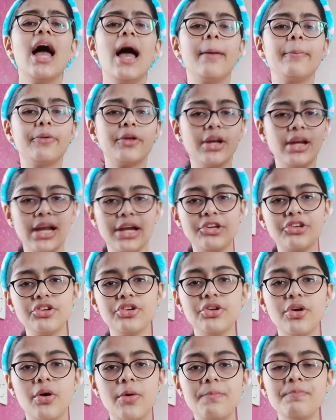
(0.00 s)
I'm gonna let
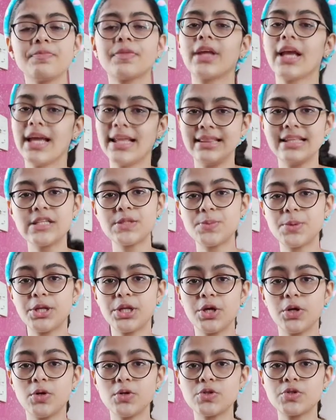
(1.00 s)
you know in this
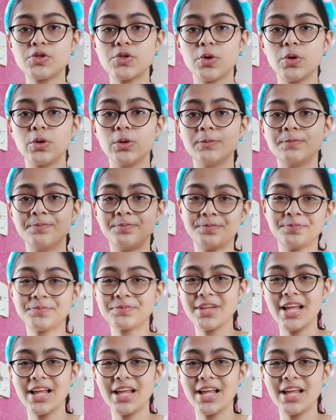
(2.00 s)
video. So